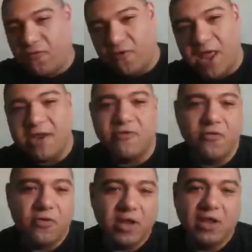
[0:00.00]
for
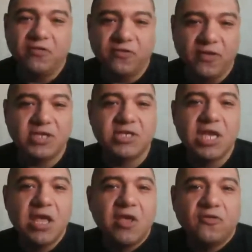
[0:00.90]
Android and
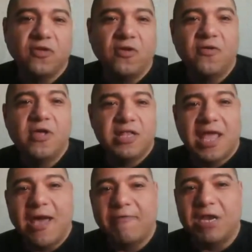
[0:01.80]
such. So
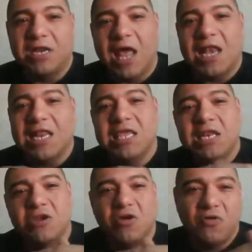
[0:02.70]
they have an, a
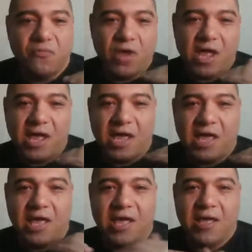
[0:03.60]
leaner uh,
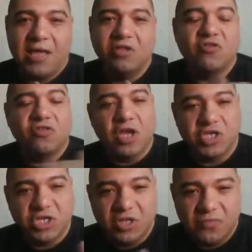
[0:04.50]
uh,
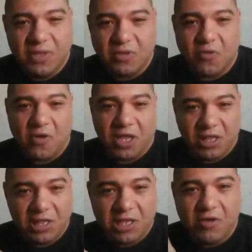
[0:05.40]
introduction to Bitcoin.
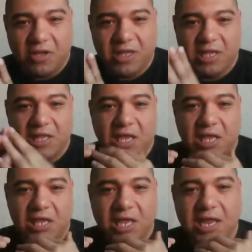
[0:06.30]
They,
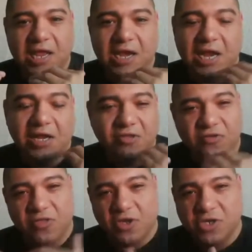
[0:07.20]
they, they get a, an
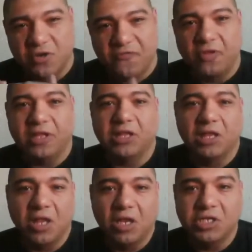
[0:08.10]
introduction of all the
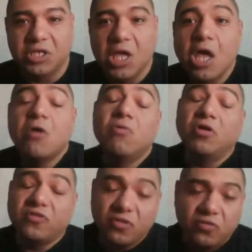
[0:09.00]
technology. We
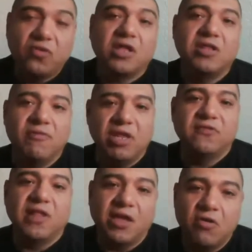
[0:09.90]
also do
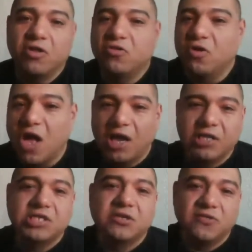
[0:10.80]
activities like going to
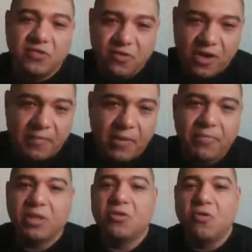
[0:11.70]
colleges and talk about
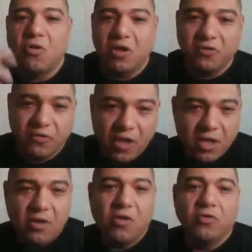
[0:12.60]
Bitcoins,
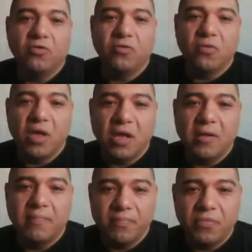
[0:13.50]
go wow.
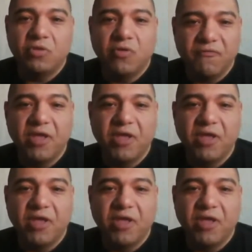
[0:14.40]
to, uh, to